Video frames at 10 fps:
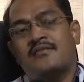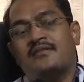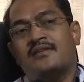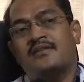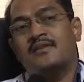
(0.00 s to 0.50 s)

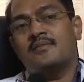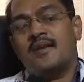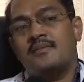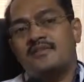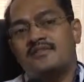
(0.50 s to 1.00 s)
If they develop
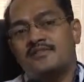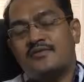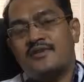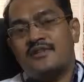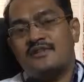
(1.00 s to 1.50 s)
diabetes in
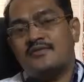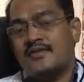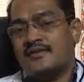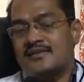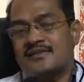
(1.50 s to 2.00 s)
20s and
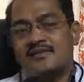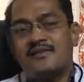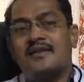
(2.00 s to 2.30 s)
30s,